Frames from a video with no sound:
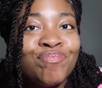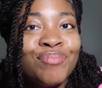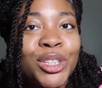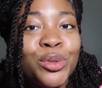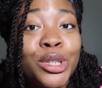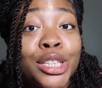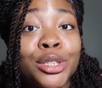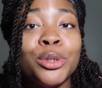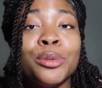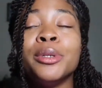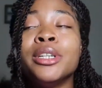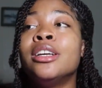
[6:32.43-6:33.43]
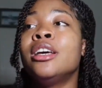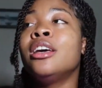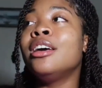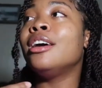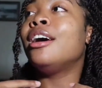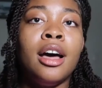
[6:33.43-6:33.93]
It's really stupid.
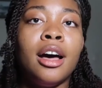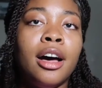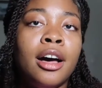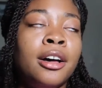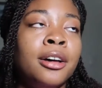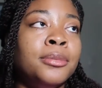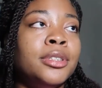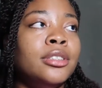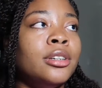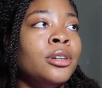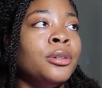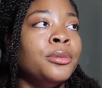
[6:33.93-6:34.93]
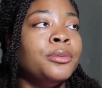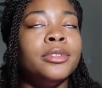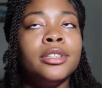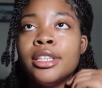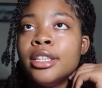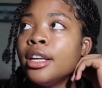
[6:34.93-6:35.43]
So
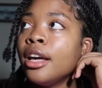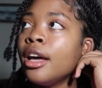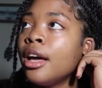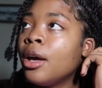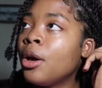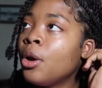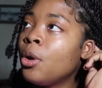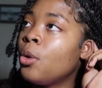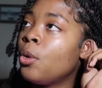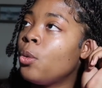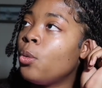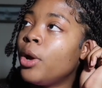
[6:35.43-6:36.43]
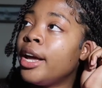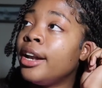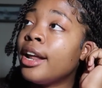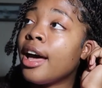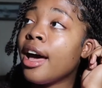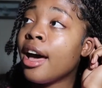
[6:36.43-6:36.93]

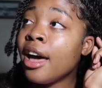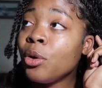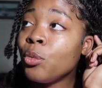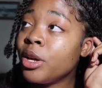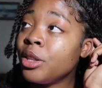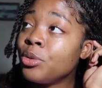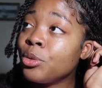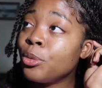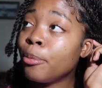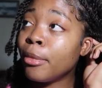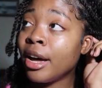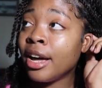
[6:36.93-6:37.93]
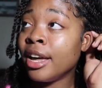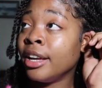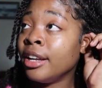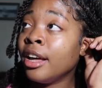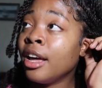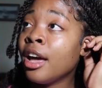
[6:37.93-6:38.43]
when I went through
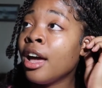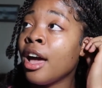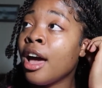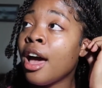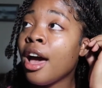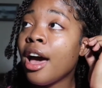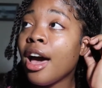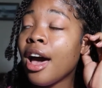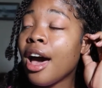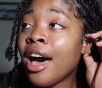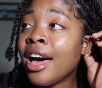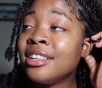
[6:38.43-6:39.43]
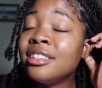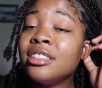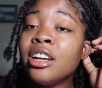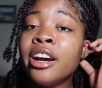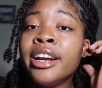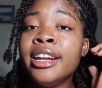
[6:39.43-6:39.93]
mine, I
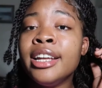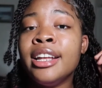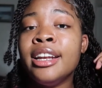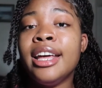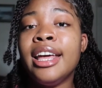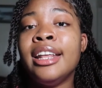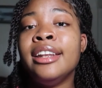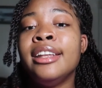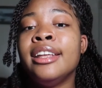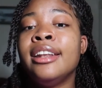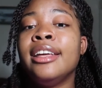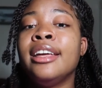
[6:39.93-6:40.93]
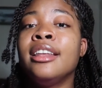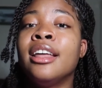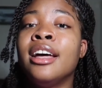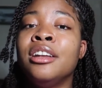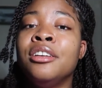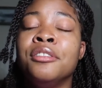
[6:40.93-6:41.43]
started ending a
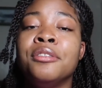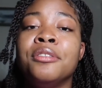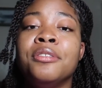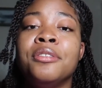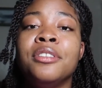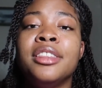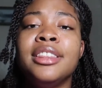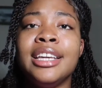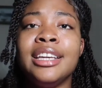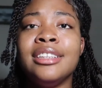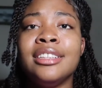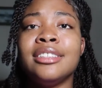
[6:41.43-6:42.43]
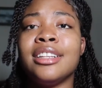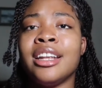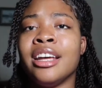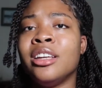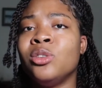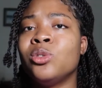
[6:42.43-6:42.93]
lot of things that
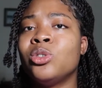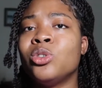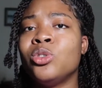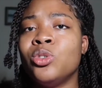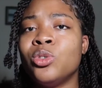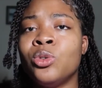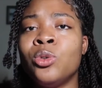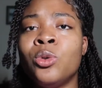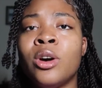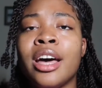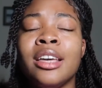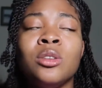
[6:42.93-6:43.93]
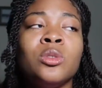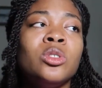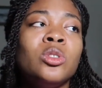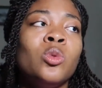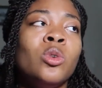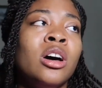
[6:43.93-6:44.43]
I used to do. I used to